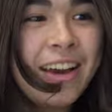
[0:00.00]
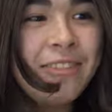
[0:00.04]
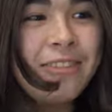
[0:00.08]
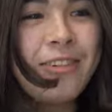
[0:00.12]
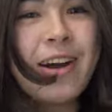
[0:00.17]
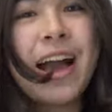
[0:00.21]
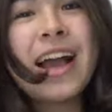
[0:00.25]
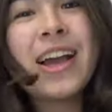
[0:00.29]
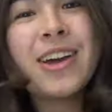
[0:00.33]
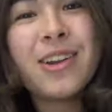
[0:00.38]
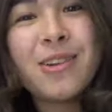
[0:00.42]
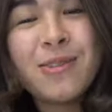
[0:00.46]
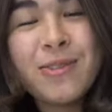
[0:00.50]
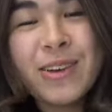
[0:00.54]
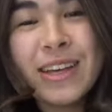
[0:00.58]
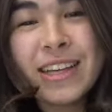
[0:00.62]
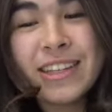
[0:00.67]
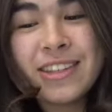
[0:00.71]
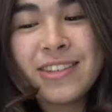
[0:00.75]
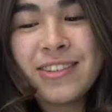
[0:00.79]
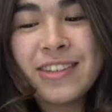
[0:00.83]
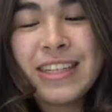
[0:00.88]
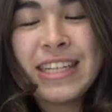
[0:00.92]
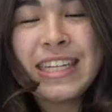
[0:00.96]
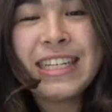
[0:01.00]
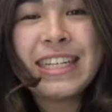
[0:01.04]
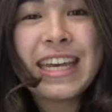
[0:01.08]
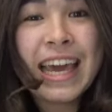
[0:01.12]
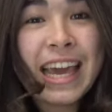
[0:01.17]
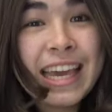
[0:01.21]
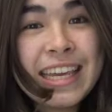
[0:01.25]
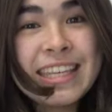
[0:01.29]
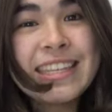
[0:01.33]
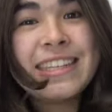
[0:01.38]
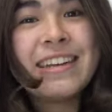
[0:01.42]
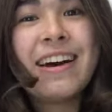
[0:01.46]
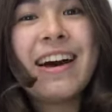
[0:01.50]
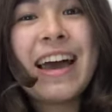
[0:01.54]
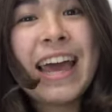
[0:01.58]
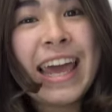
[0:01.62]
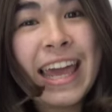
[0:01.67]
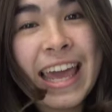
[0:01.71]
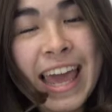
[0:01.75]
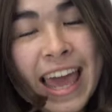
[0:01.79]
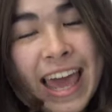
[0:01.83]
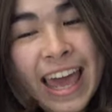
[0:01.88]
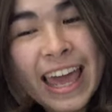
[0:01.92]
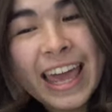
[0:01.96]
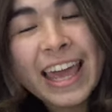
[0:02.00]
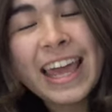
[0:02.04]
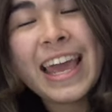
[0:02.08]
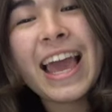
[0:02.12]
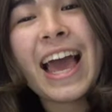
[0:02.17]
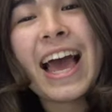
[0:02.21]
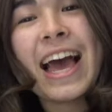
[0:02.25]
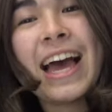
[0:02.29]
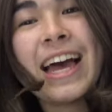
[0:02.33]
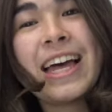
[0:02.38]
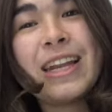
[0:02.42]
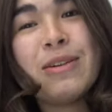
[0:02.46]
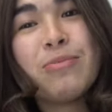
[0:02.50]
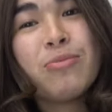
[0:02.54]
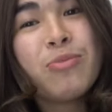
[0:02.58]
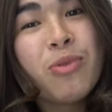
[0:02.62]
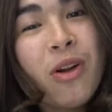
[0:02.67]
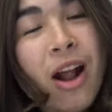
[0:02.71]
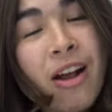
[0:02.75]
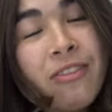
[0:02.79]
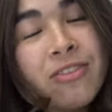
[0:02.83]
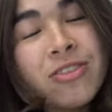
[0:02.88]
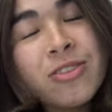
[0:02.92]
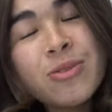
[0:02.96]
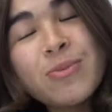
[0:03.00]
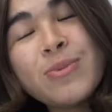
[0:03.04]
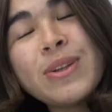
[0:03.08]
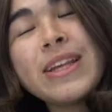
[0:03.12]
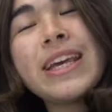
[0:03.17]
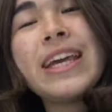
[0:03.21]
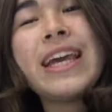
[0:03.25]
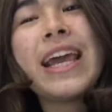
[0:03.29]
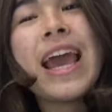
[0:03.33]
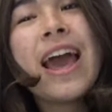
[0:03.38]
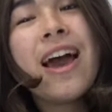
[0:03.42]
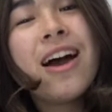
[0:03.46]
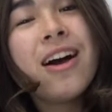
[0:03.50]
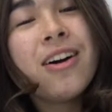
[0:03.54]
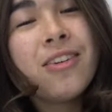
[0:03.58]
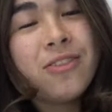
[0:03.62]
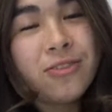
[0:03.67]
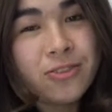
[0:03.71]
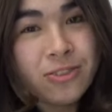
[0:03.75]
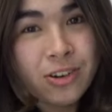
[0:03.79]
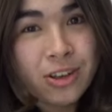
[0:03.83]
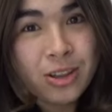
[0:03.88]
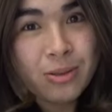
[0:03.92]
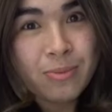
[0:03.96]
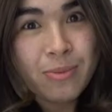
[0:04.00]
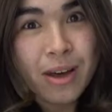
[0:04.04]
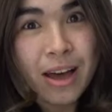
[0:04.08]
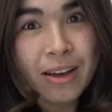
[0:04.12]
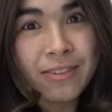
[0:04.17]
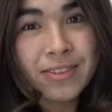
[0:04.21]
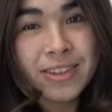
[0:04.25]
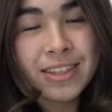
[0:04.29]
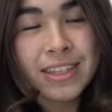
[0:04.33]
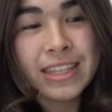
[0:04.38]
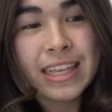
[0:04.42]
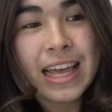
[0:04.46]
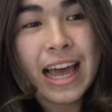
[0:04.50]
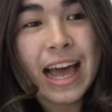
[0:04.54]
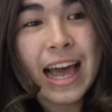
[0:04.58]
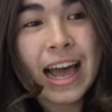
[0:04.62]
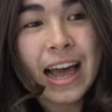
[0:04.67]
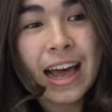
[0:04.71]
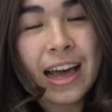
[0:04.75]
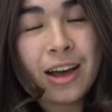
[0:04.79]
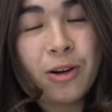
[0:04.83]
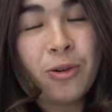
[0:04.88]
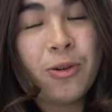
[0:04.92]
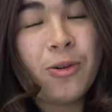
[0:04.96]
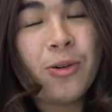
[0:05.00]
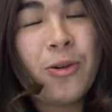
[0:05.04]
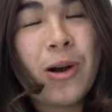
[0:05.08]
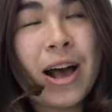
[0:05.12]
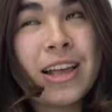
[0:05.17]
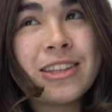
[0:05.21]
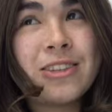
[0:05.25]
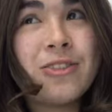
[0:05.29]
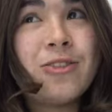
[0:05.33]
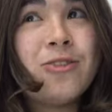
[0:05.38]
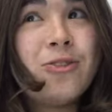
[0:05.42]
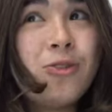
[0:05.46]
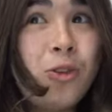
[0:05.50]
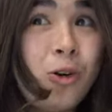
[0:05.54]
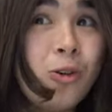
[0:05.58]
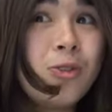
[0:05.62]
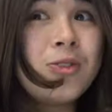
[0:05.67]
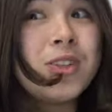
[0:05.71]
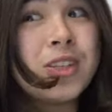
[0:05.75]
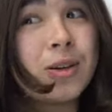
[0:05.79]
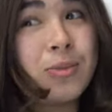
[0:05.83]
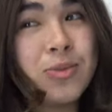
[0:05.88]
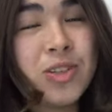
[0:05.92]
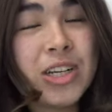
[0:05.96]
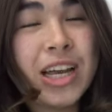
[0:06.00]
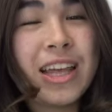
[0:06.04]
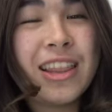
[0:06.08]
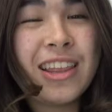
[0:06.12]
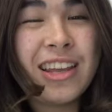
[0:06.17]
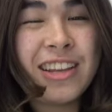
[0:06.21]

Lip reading: For economics, you need A star AA and preferably further maths or as a fourth subject.